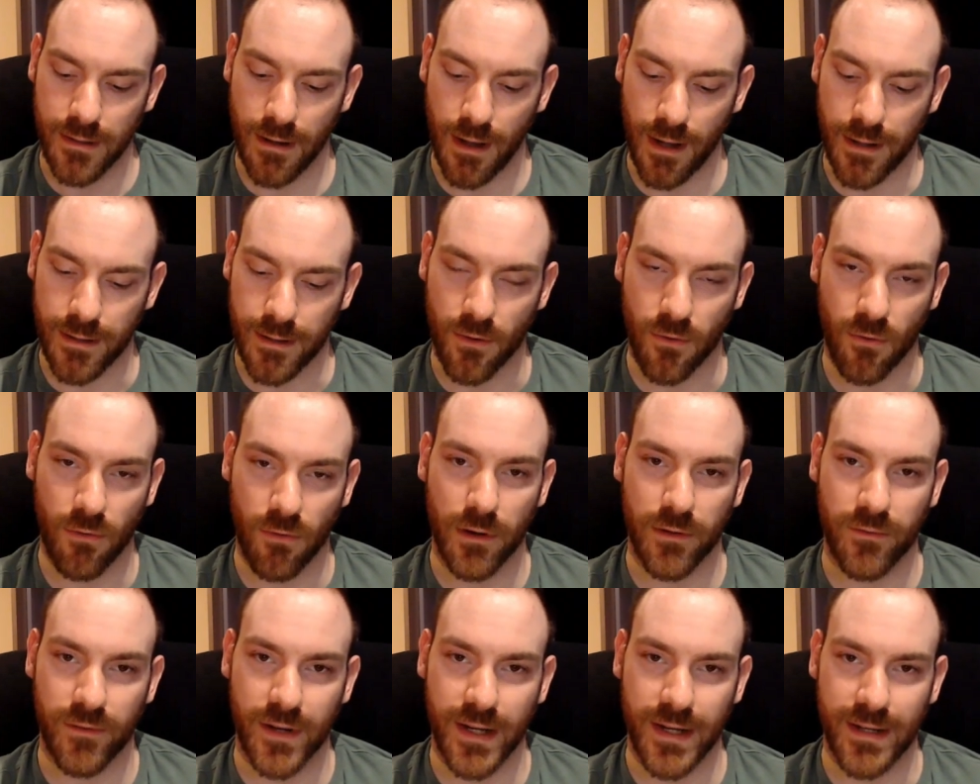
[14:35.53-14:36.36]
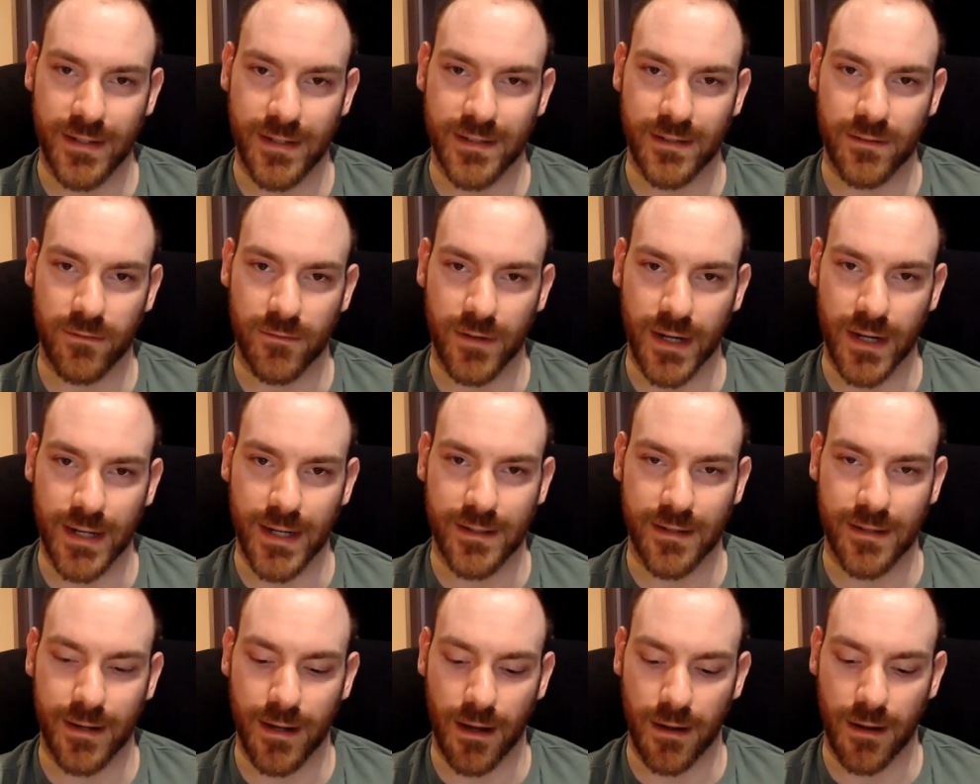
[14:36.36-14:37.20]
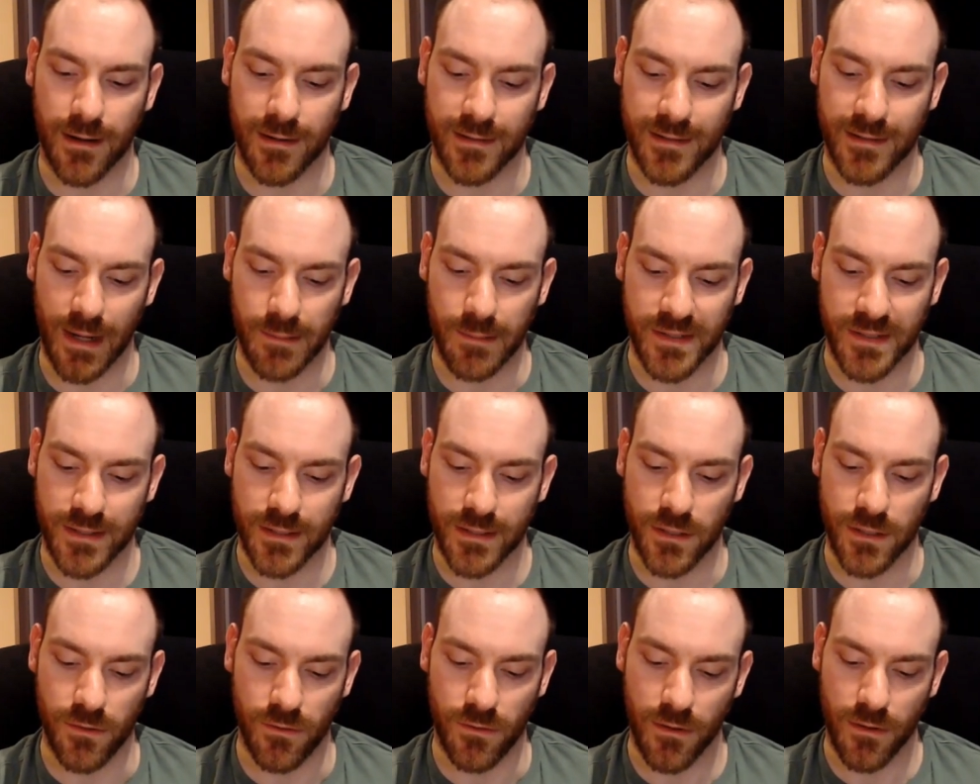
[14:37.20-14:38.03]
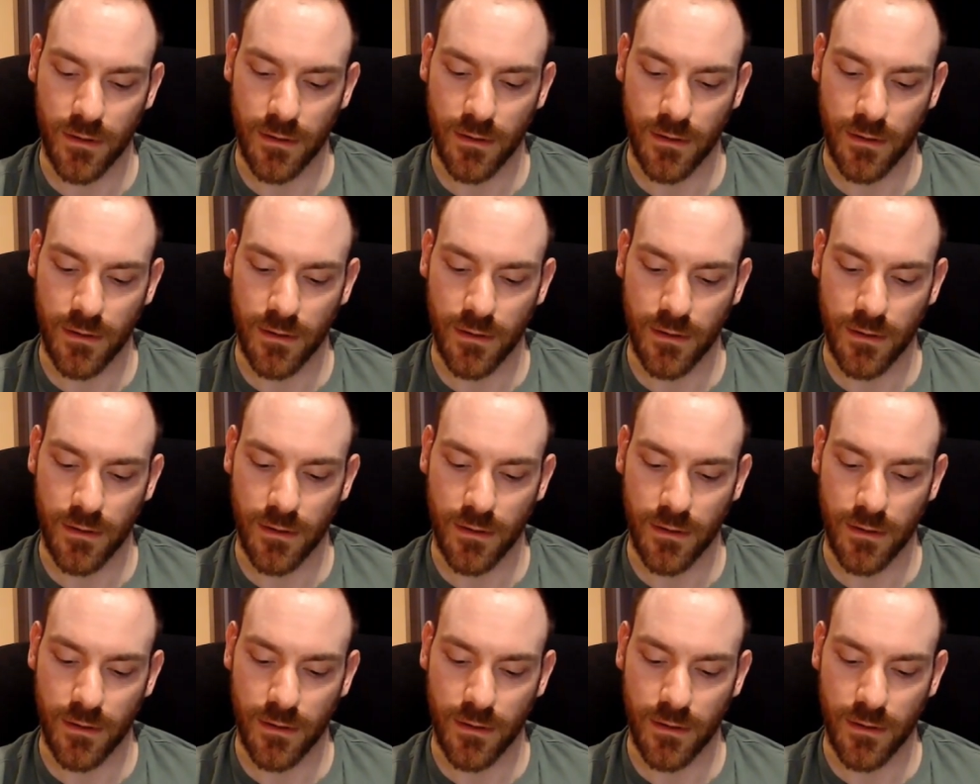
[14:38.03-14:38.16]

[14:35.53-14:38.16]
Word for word: And all of these relate to the archetypes too.